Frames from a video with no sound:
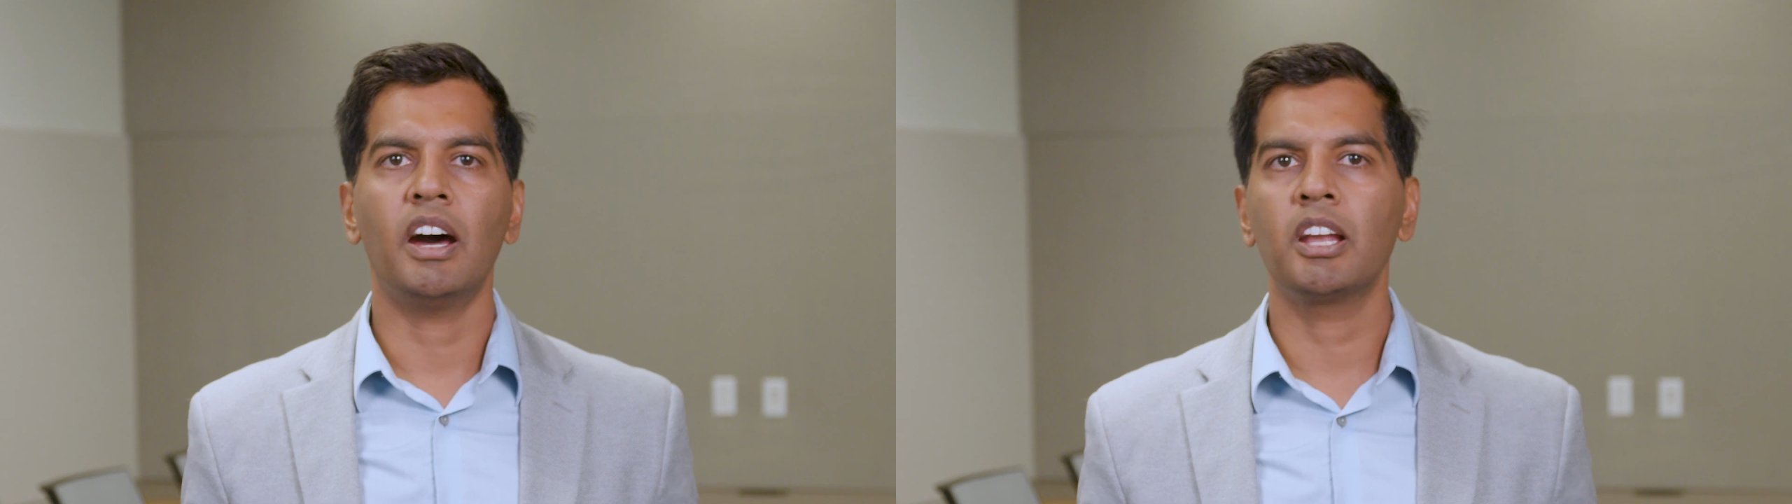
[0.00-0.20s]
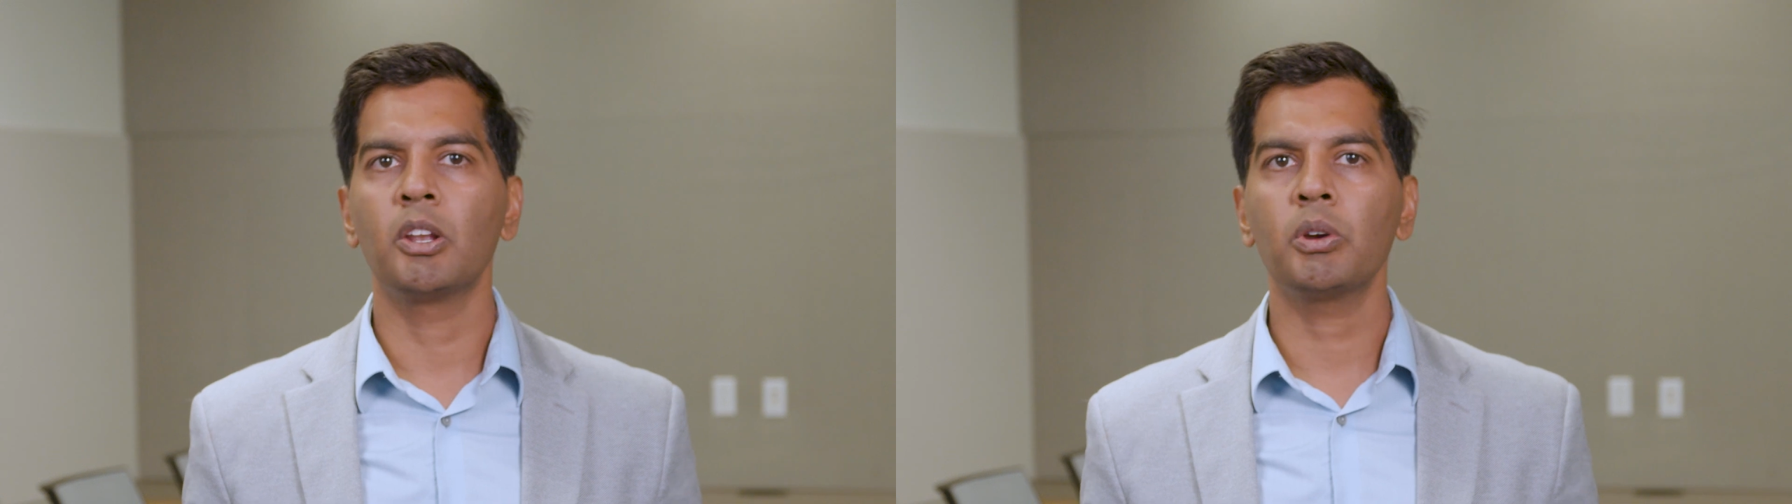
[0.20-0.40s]

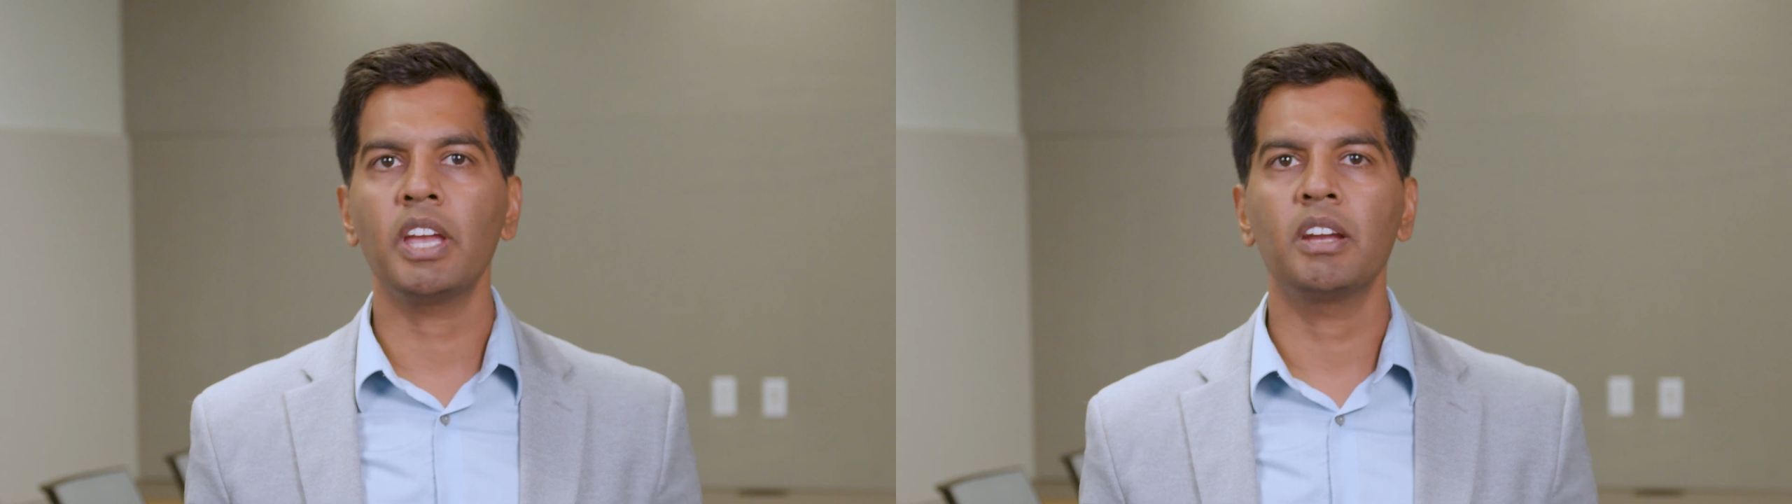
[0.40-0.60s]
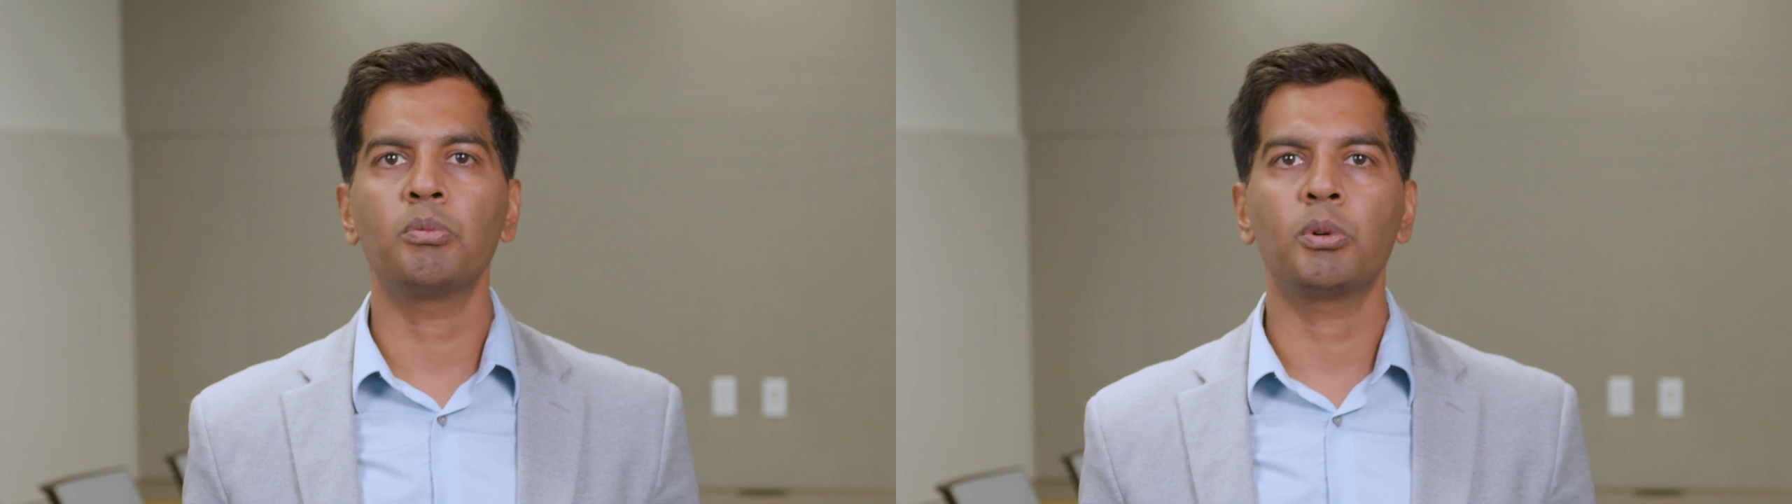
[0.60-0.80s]
are
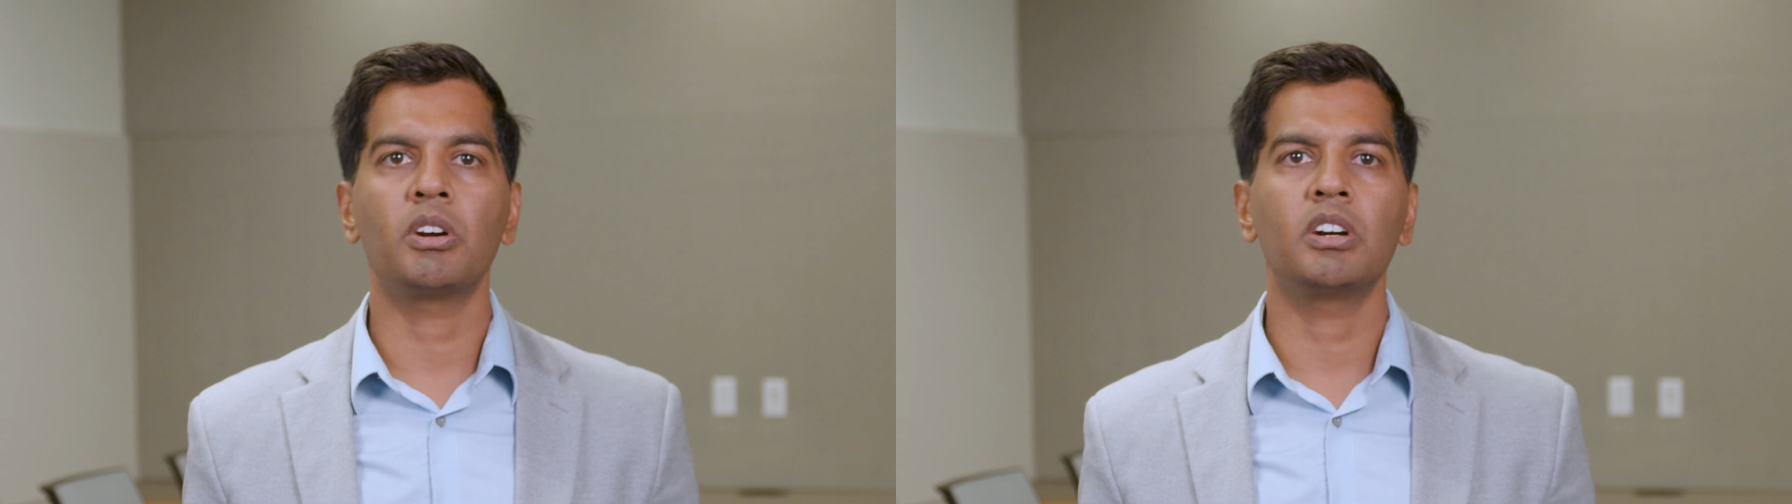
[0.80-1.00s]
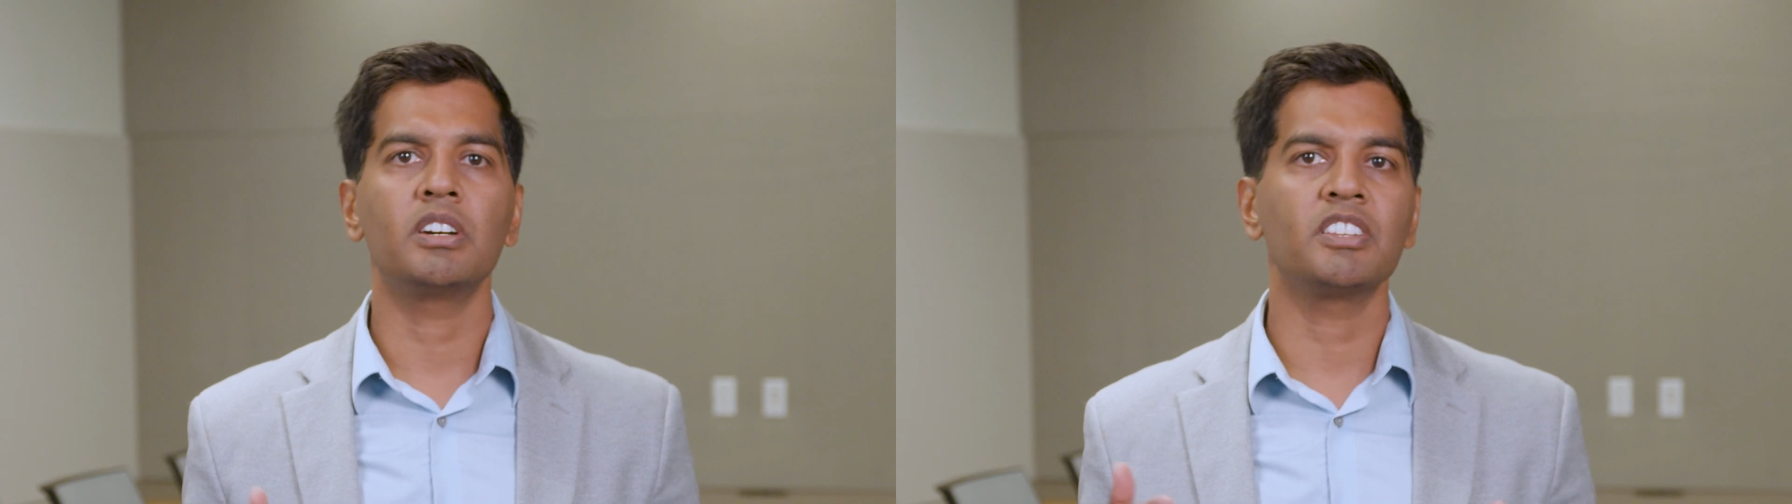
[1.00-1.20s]
looking for